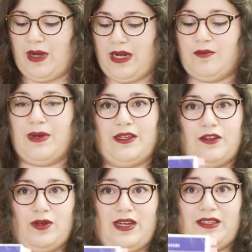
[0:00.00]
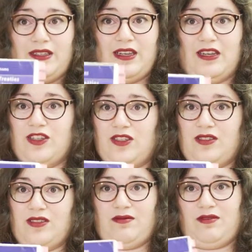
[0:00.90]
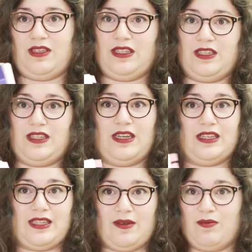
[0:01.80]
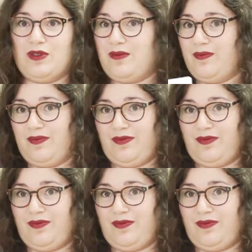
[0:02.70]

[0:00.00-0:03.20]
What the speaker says: made by the United Nations. This is an example